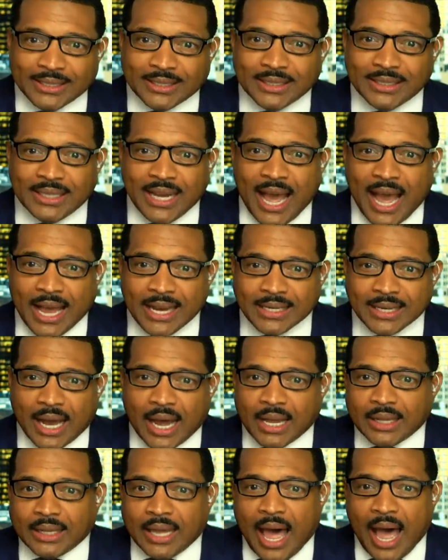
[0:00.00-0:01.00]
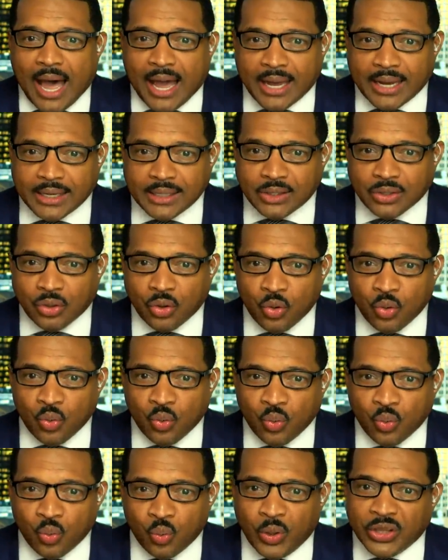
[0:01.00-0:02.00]
not aligned
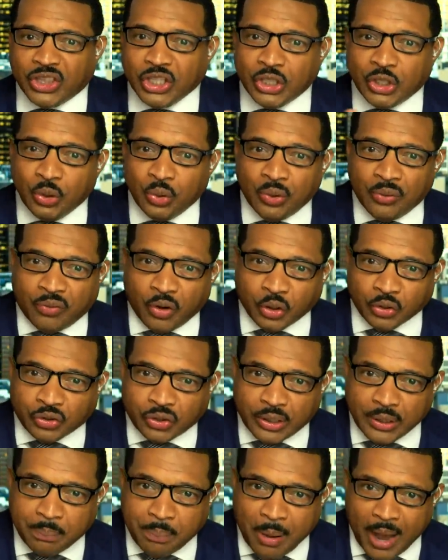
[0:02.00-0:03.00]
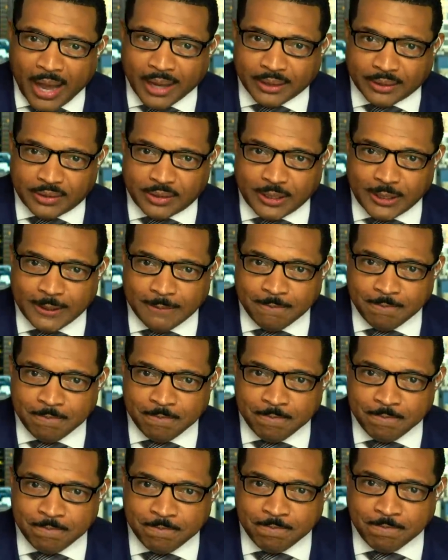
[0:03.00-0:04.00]
with the university policy.
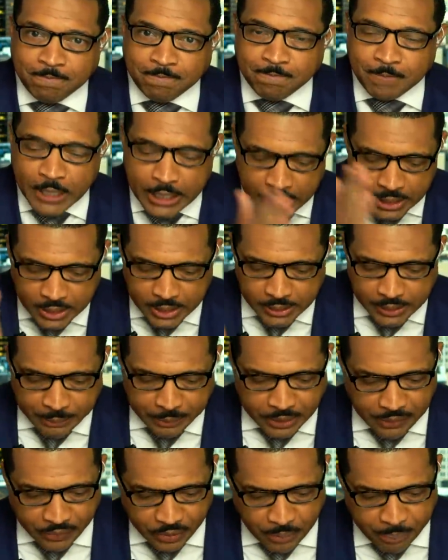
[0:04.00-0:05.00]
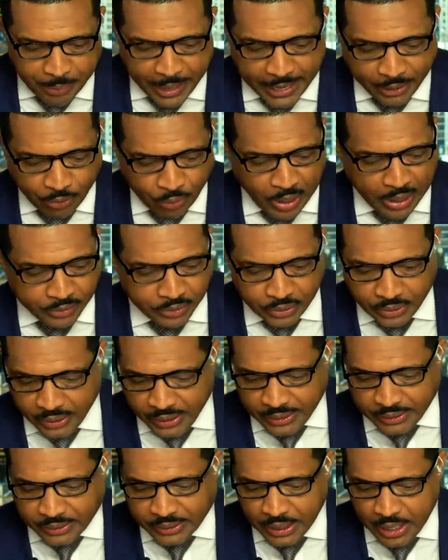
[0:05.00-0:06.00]
Let me give you the background to
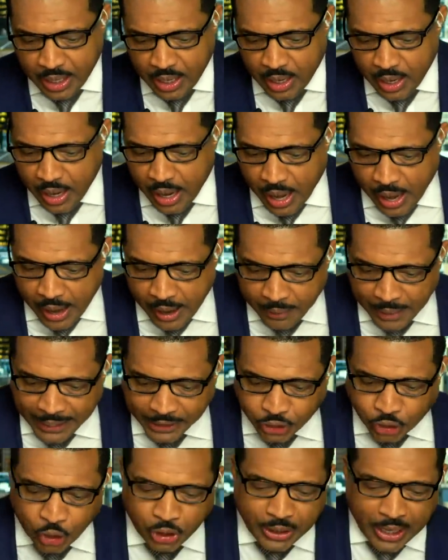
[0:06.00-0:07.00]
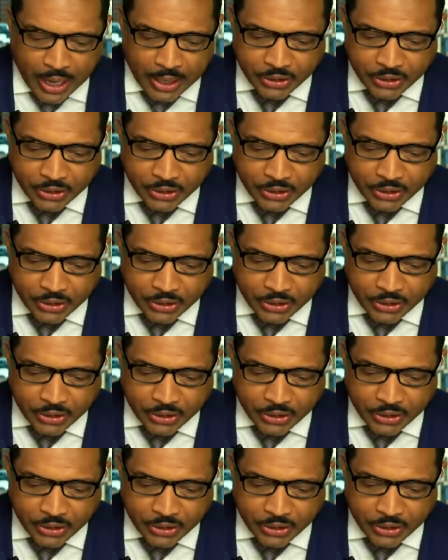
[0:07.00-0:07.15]
this. Uh, a, G, a